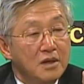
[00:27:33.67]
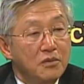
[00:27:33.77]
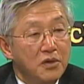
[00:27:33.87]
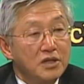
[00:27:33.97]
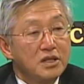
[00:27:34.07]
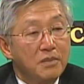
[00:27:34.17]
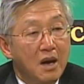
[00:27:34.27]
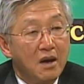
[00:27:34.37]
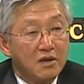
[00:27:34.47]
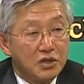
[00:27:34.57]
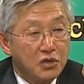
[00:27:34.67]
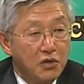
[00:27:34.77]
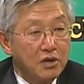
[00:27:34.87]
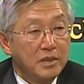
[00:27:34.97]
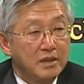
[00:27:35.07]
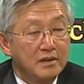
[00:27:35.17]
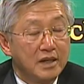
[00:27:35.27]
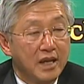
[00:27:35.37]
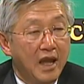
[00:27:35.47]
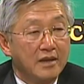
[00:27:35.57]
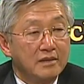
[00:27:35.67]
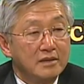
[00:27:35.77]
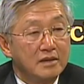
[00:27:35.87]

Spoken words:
words about our tournament again.